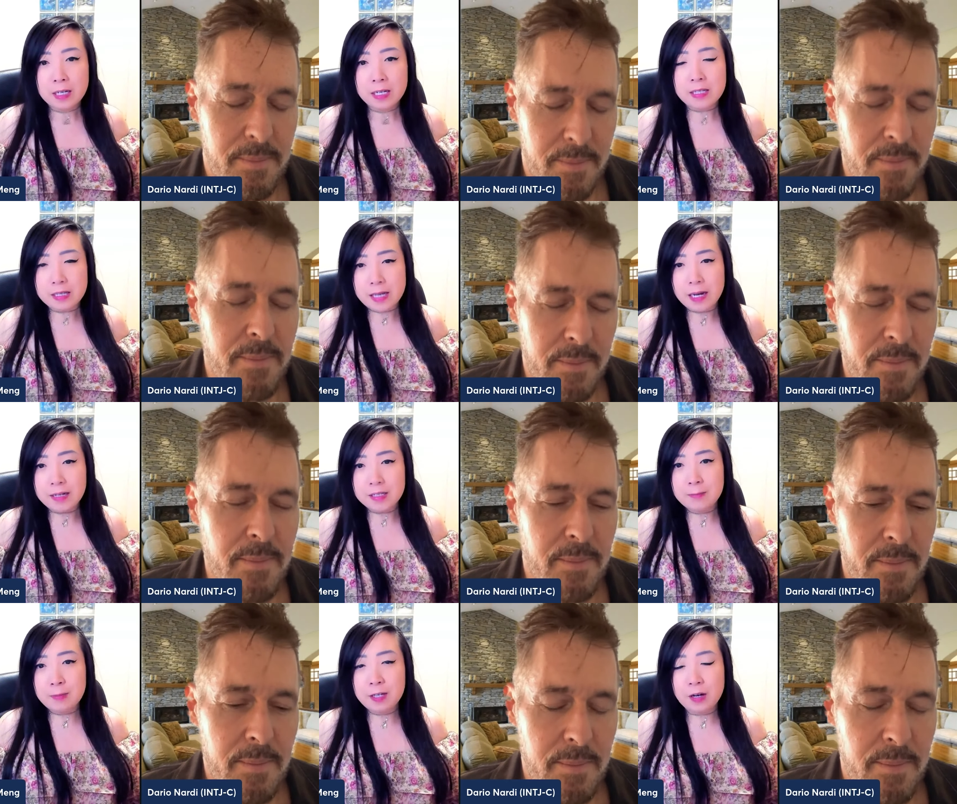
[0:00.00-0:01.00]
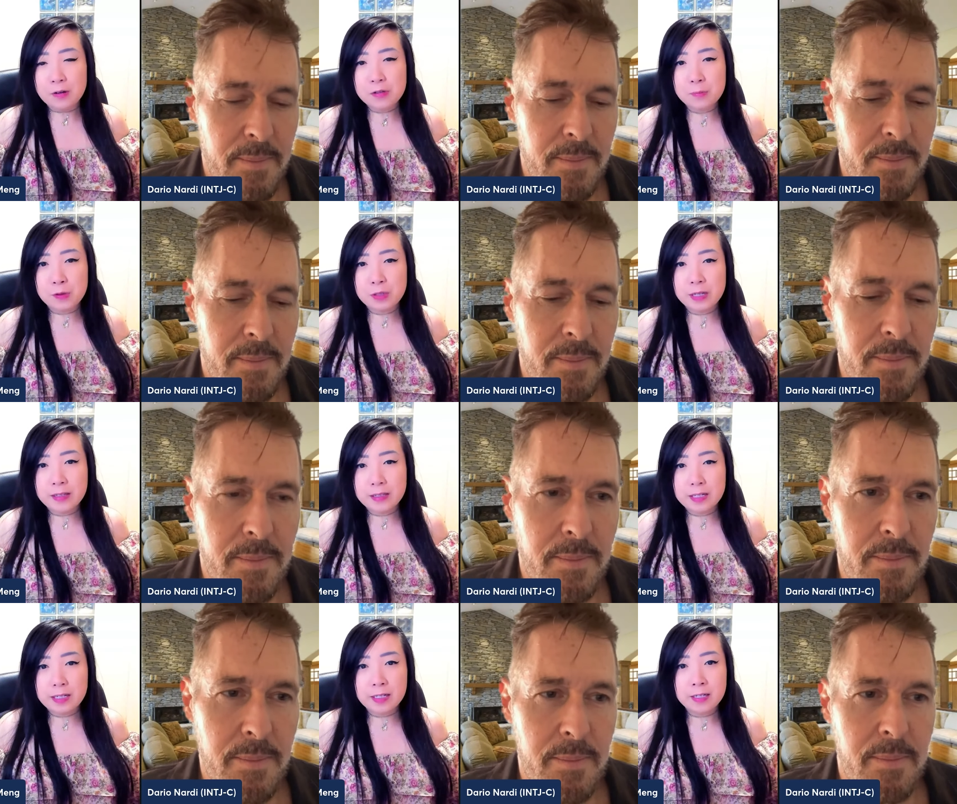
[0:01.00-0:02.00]
Speaker 1: Is this I N T P also more
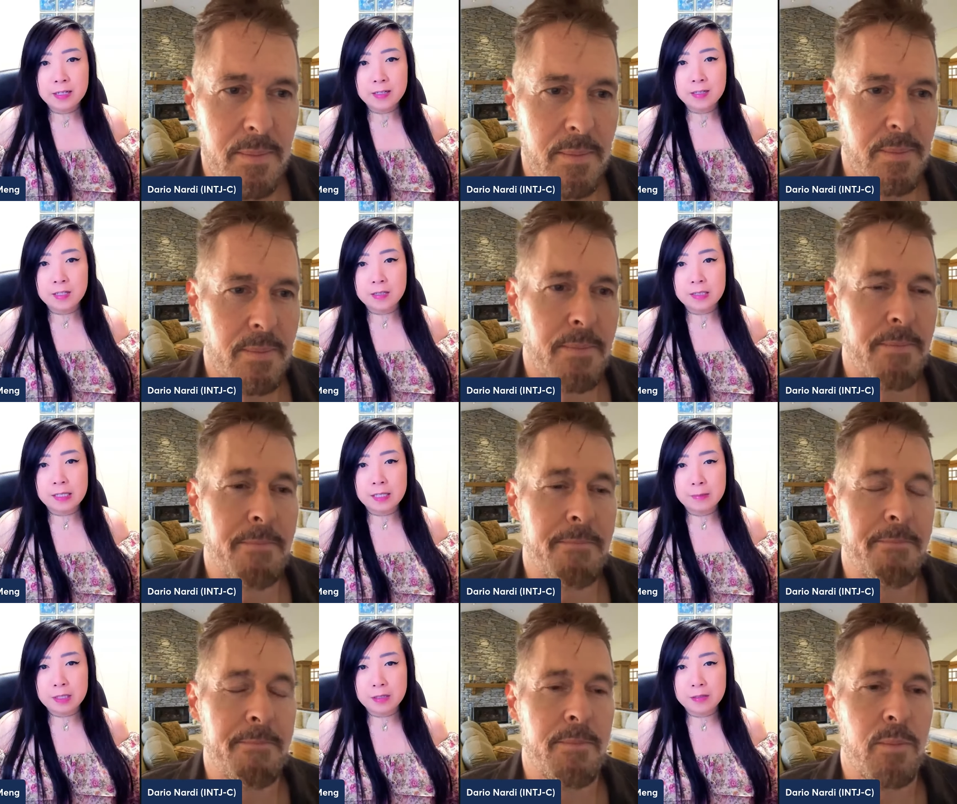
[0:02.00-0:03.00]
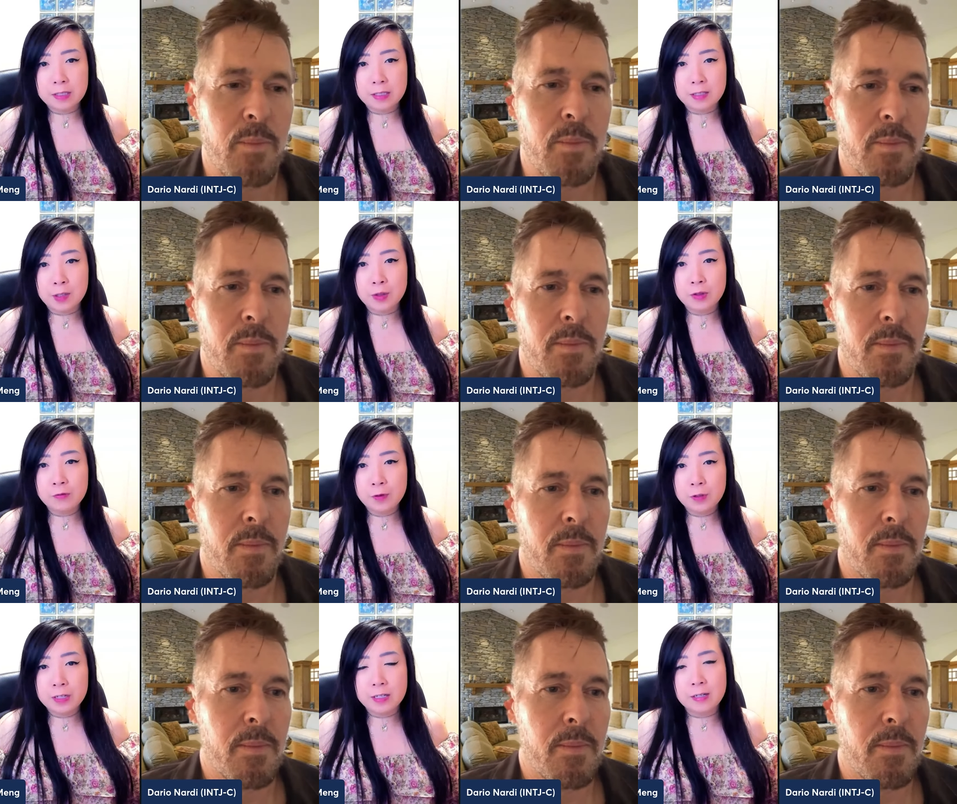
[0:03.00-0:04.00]
likely to see themselves as
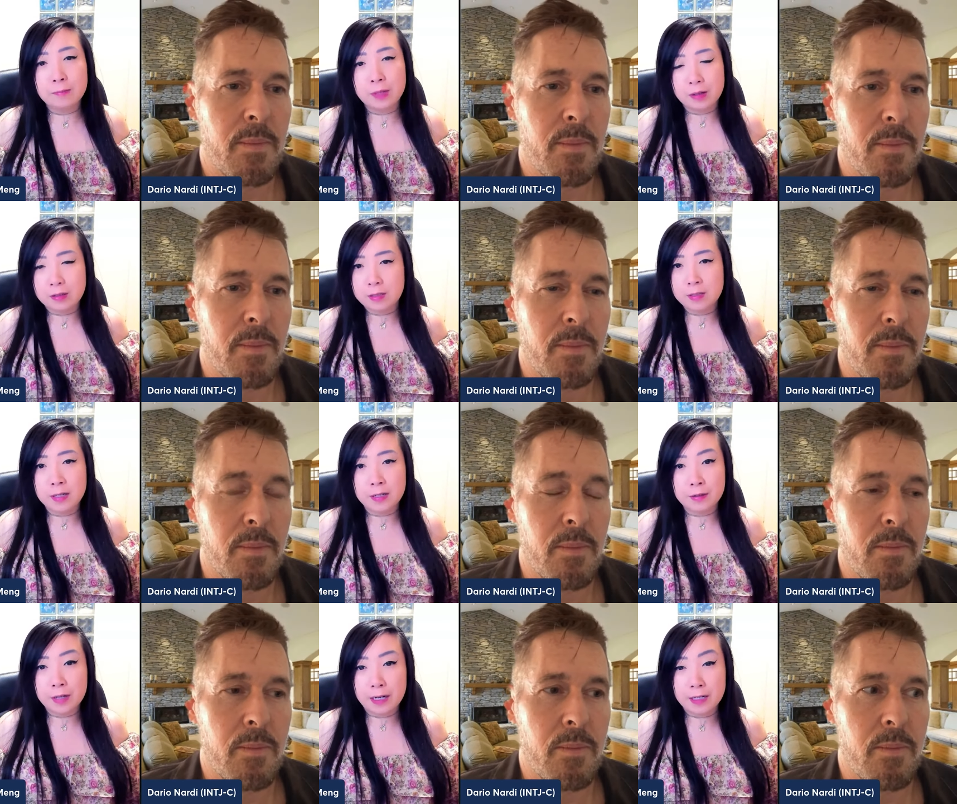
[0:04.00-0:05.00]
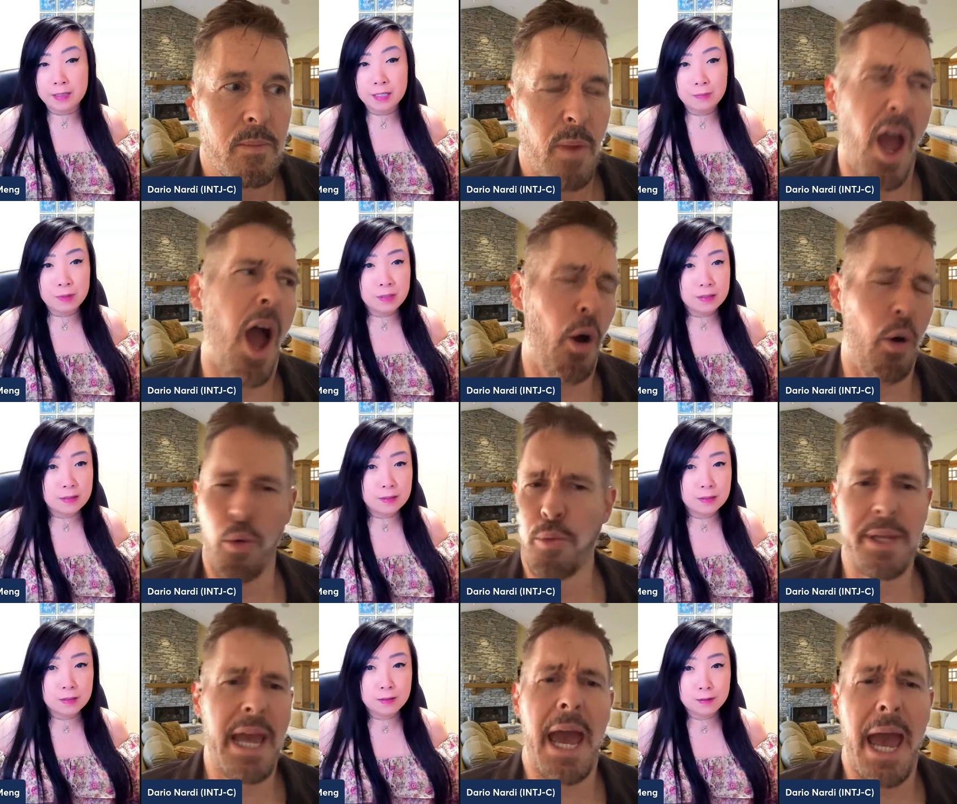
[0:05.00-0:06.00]
dutiful in comparison to other I N T
Speaker 2: Ps? Oh
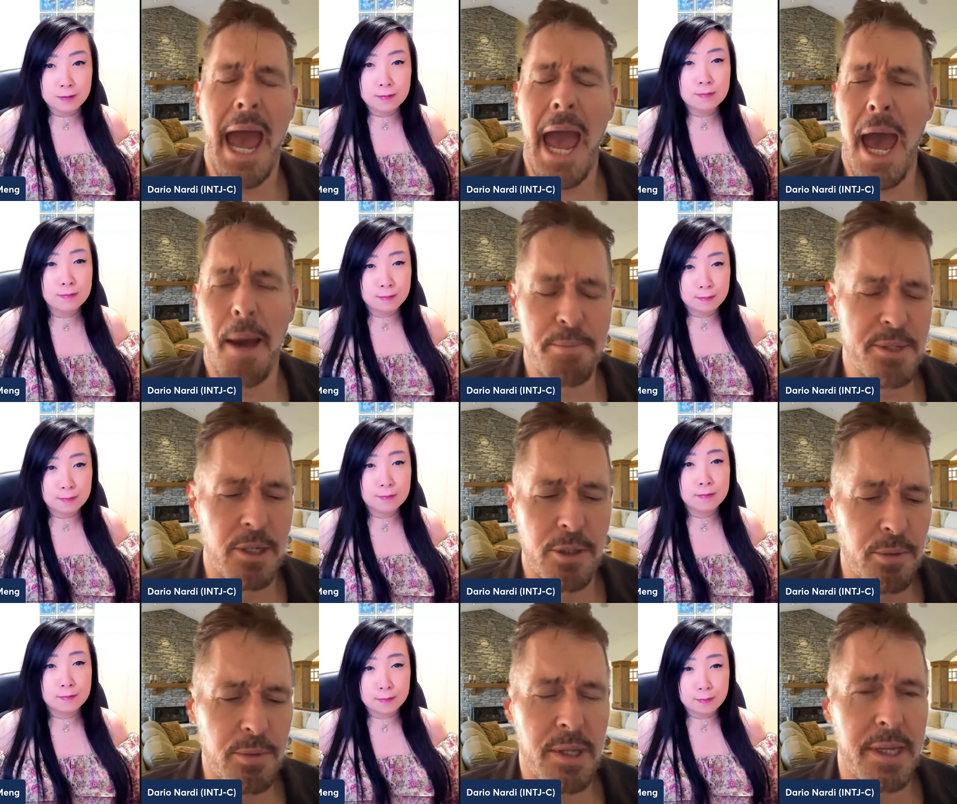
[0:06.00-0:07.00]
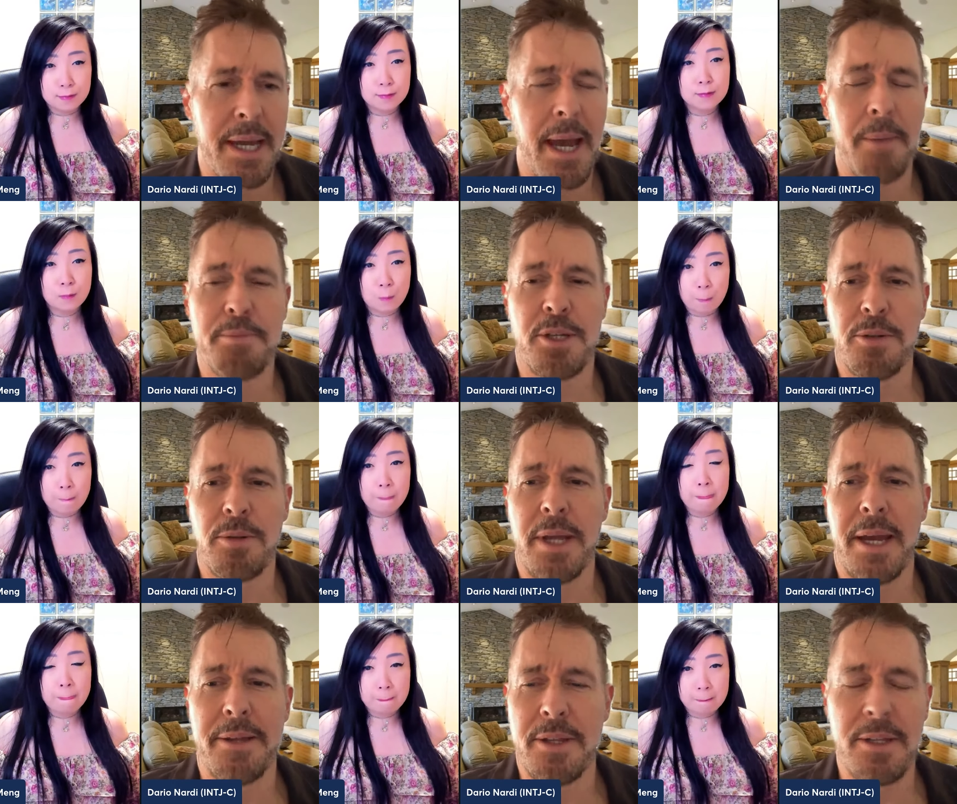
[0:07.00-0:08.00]
yeah, absolutely. Absolutely. I
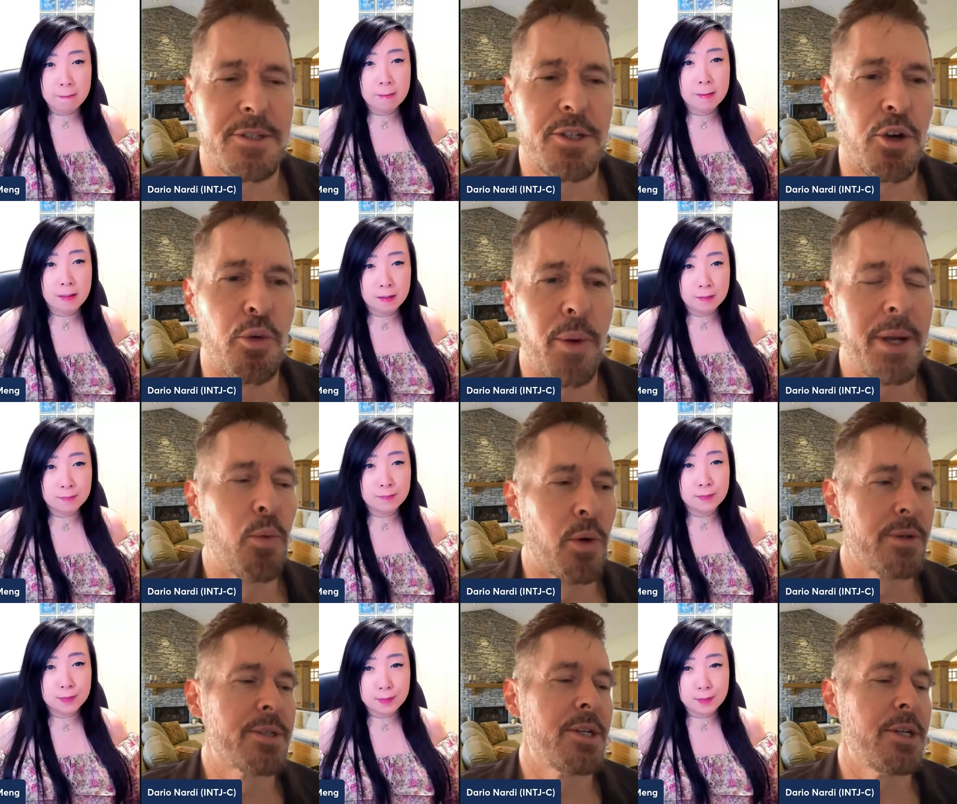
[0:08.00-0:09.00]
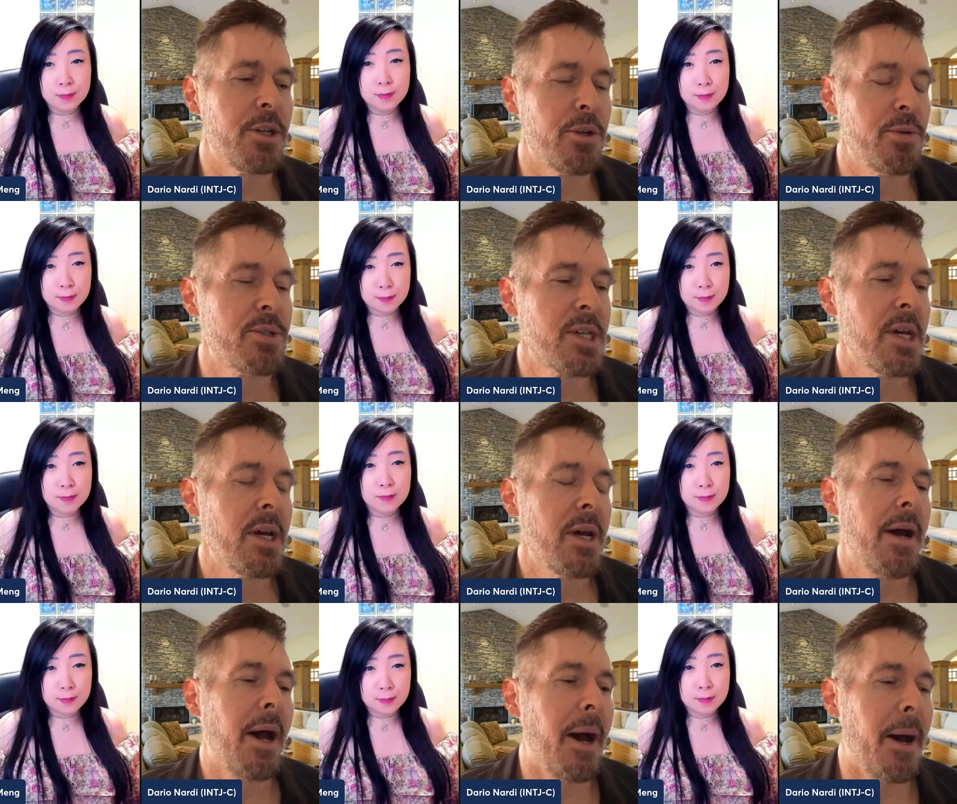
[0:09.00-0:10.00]
think that's a great word to use.
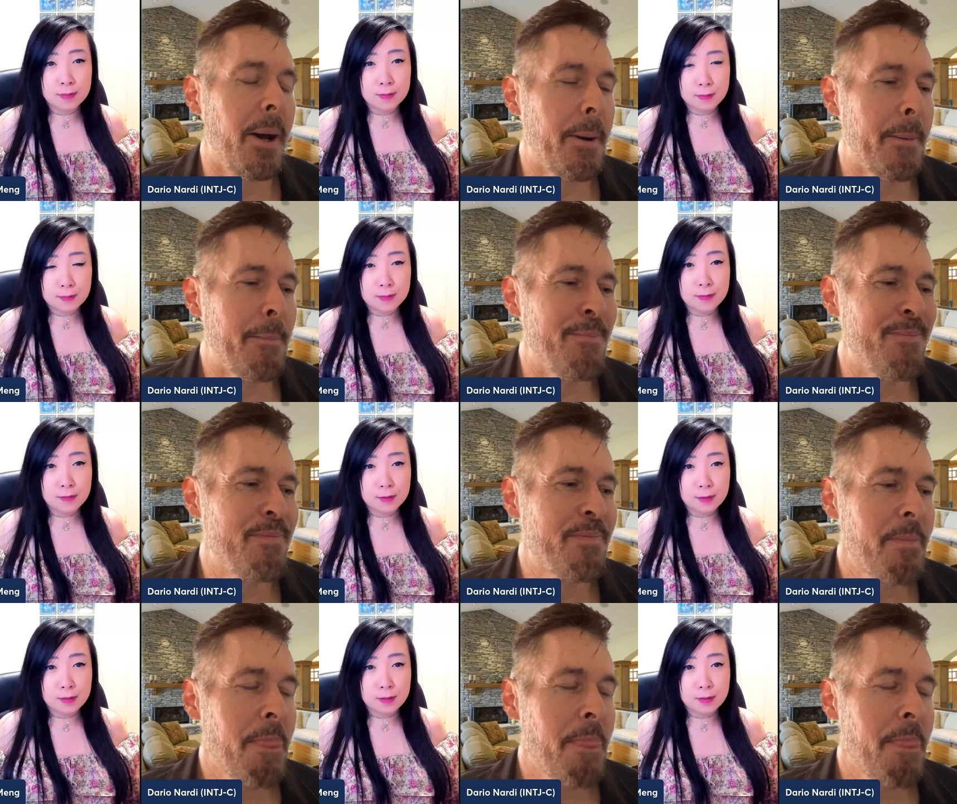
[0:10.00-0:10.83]
Um,